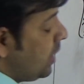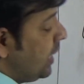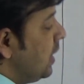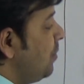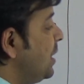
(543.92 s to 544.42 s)
the
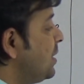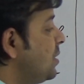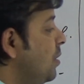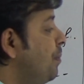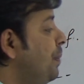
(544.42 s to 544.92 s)

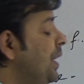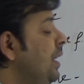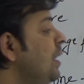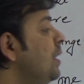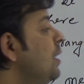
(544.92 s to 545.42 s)
elements of
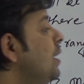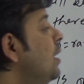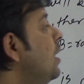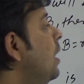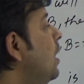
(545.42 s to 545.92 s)
b
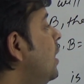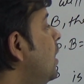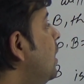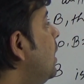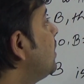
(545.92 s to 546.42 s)

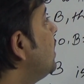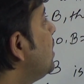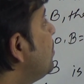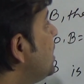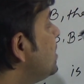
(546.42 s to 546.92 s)
are the
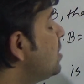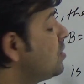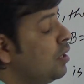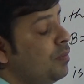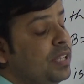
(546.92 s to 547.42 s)

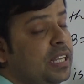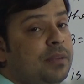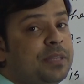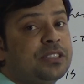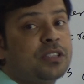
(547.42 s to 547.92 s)
images of the
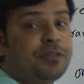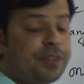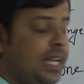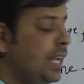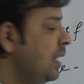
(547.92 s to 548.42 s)
elements of
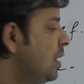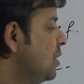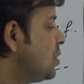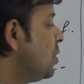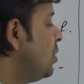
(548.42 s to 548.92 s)
a.
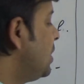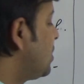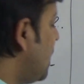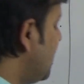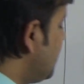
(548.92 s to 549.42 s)
So,
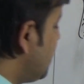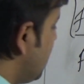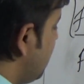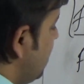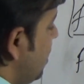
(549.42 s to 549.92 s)
this condition